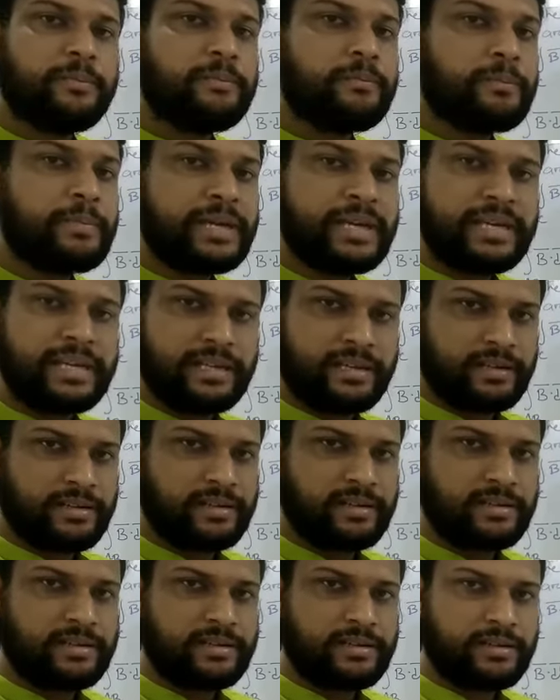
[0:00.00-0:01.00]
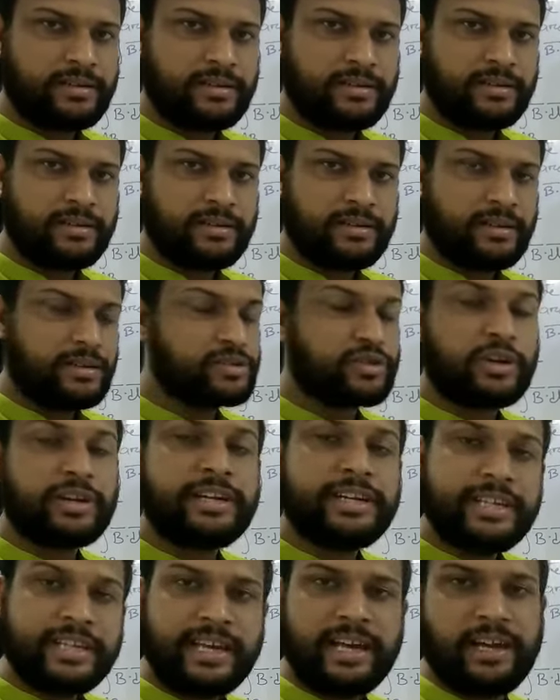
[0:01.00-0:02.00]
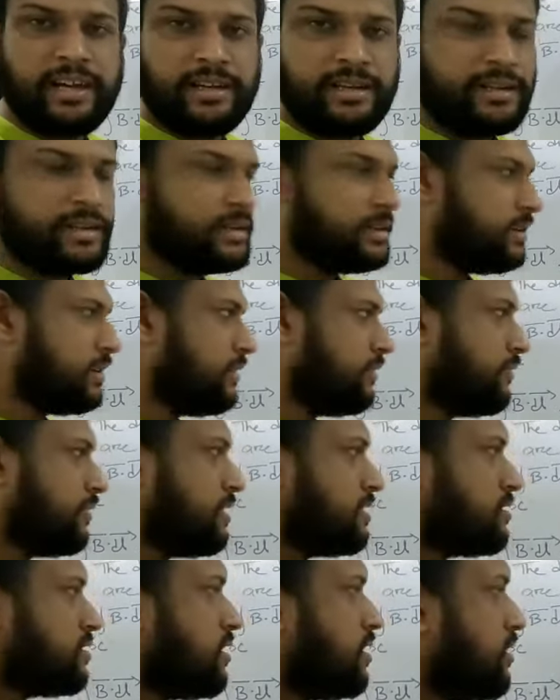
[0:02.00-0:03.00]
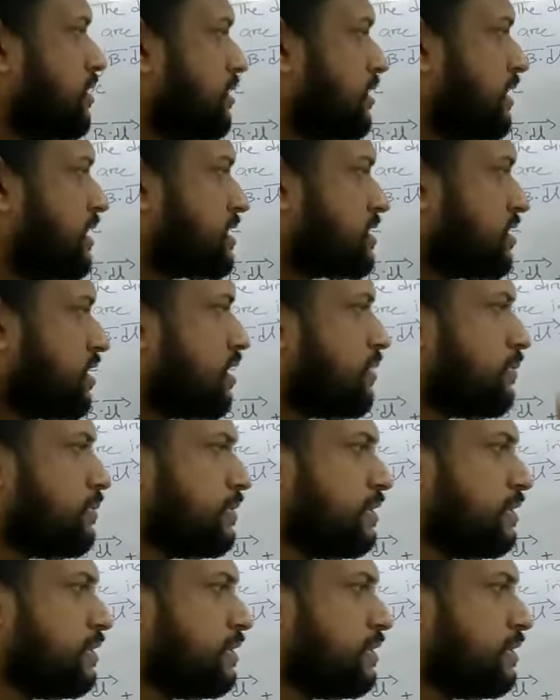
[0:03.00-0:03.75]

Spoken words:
B. sorry, dl, difference of direction of